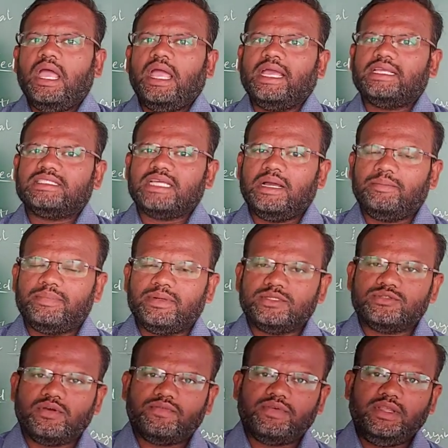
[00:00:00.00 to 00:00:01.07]

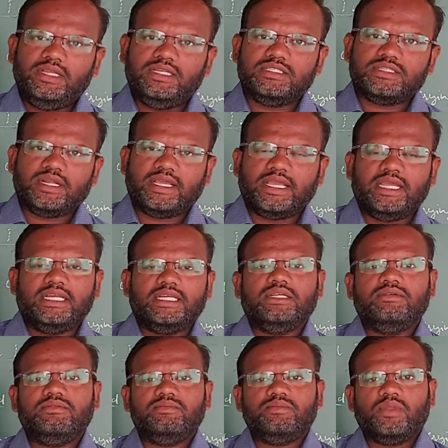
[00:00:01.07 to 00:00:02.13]
Examples of
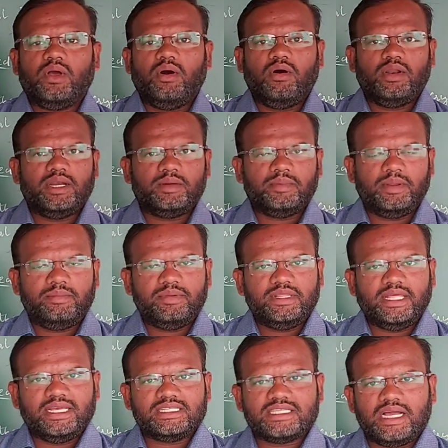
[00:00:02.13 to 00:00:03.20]
interrogative, or it may be
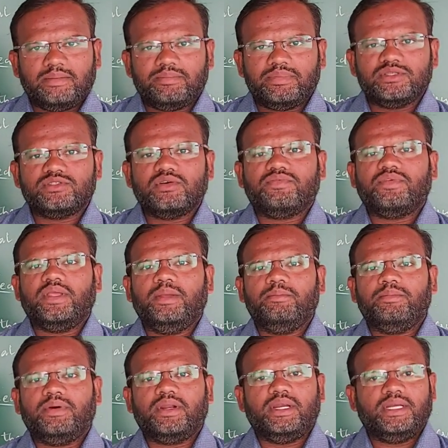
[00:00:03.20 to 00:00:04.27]
the examples of
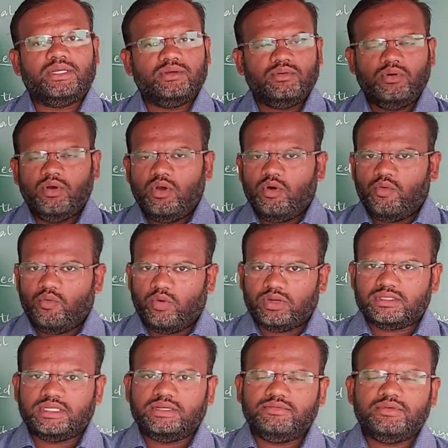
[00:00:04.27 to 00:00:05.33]
imperative.
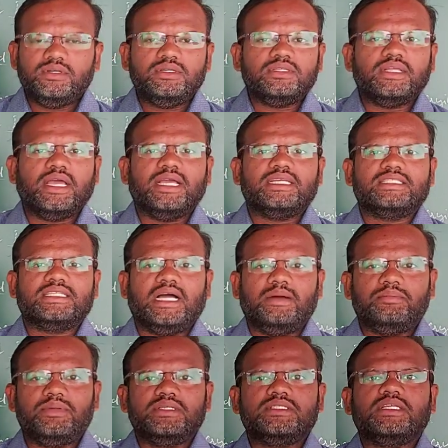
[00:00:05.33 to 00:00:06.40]
Whatever the
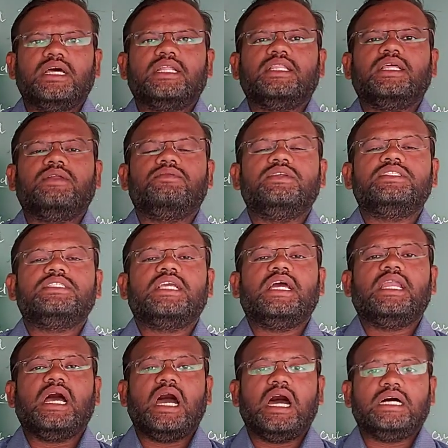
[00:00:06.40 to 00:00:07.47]
examples are there which
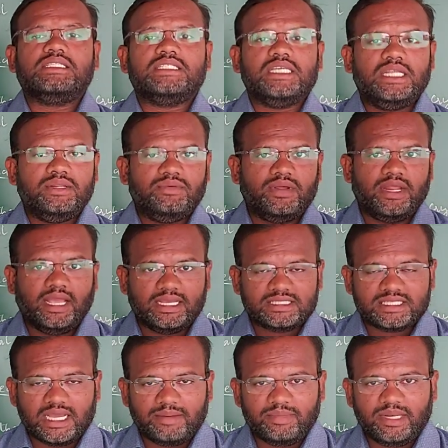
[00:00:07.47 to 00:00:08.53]
can ask in your
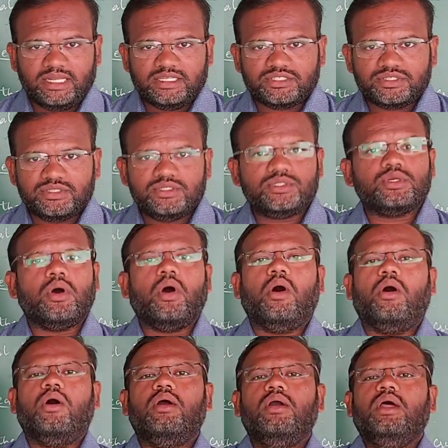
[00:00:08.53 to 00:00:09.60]
examinations,
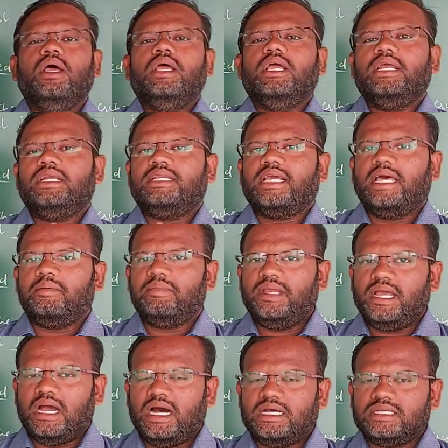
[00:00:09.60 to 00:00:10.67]
or it can
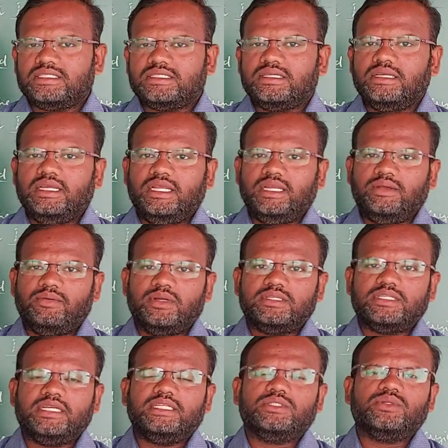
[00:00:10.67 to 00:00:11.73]
be asked in your
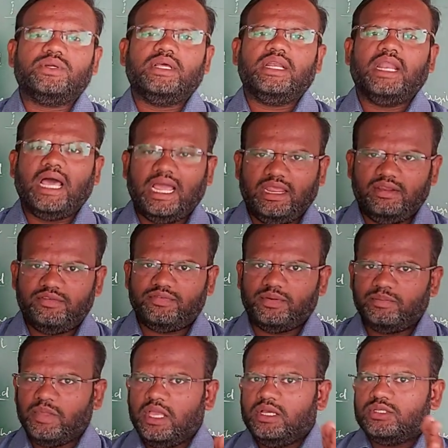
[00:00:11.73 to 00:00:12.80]
day-to-day life.
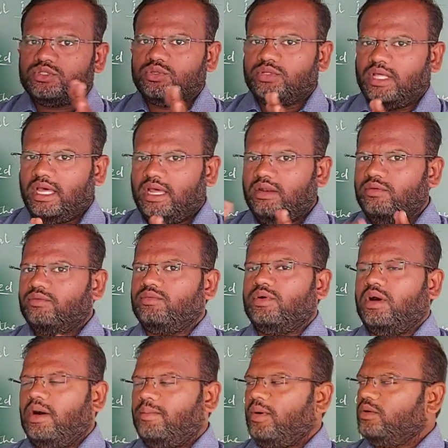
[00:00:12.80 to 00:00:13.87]
So there
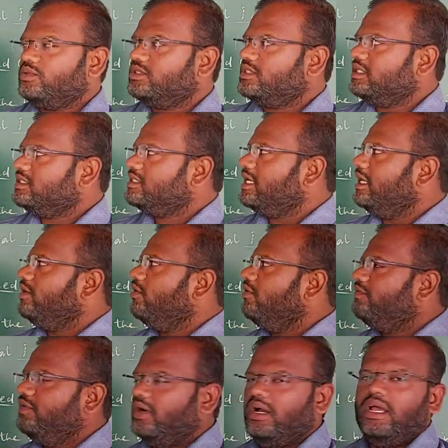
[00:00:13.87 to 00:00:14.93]
about such kind
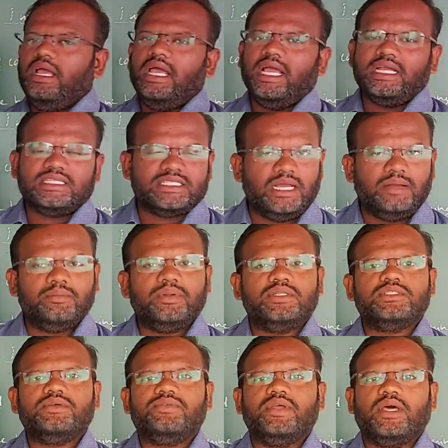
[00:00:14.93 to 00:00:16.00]
of
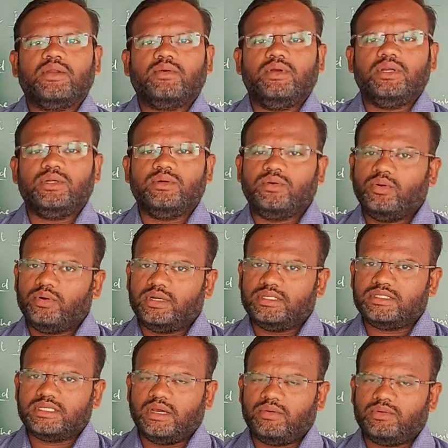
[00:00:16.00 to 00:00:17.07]
examples we are going to
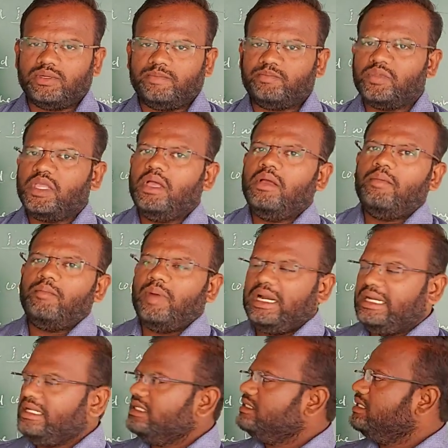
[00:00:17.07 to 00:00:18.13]
notice out. My
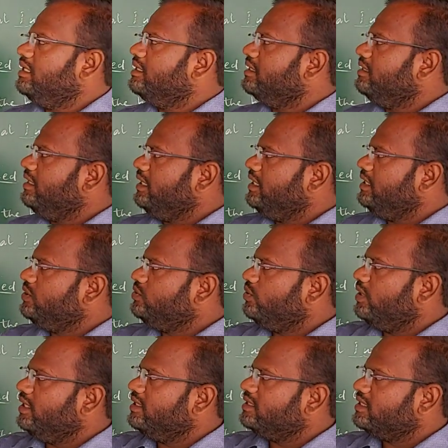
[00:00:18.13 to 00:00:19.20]
dear children, in
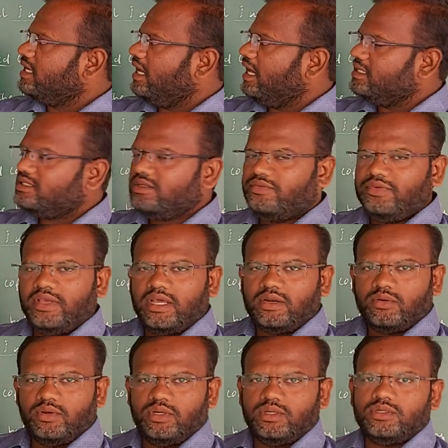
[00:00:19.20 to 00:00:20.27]
today's class we are
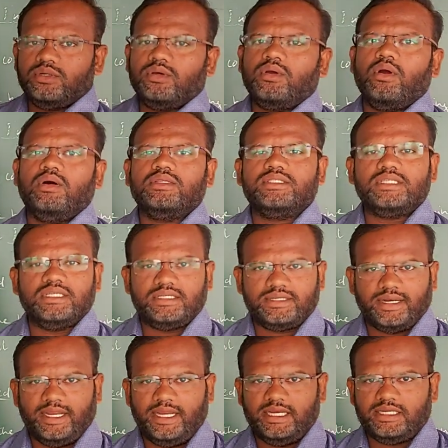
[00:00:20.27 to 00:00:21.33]
going to
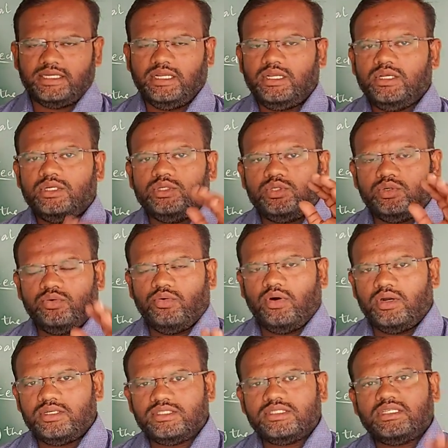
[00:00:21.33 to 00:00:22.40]
concentrate
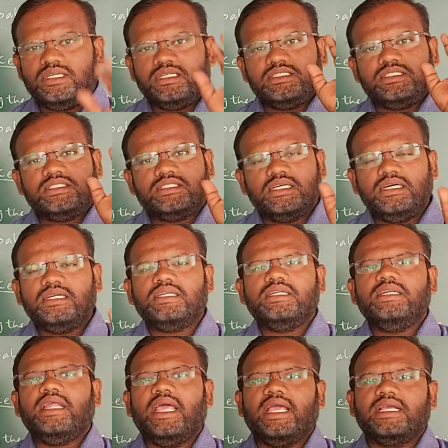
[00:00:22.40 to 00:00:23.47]
towards a
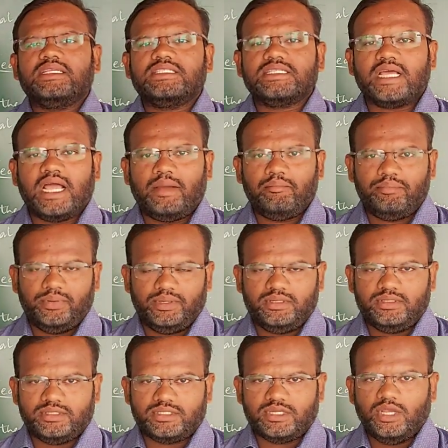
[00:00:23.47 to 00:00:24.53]
certain
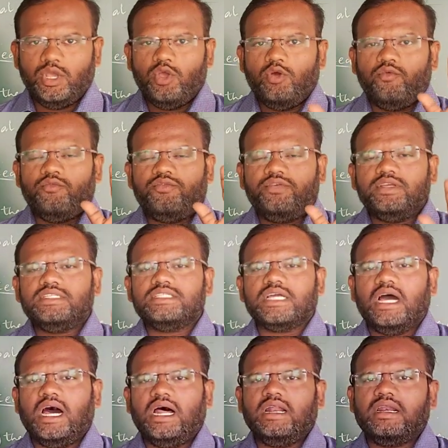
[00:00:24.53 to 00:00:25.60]
examples which
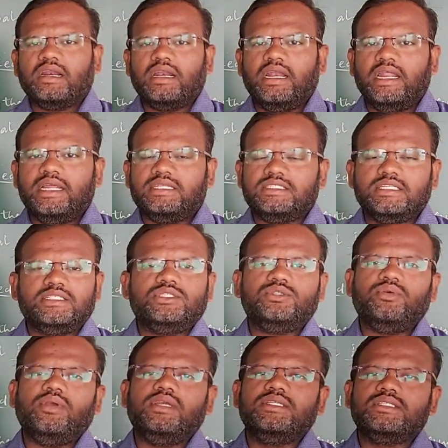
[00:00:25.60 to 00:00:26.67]
are related
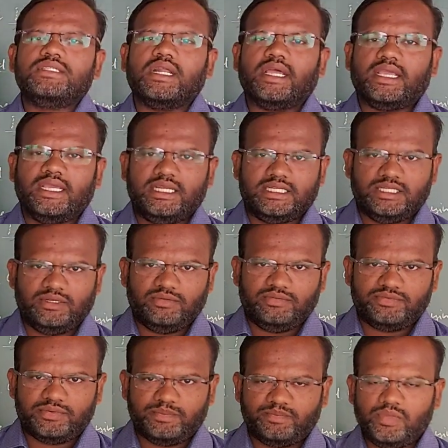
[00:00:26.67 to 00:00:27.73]
to interrogative.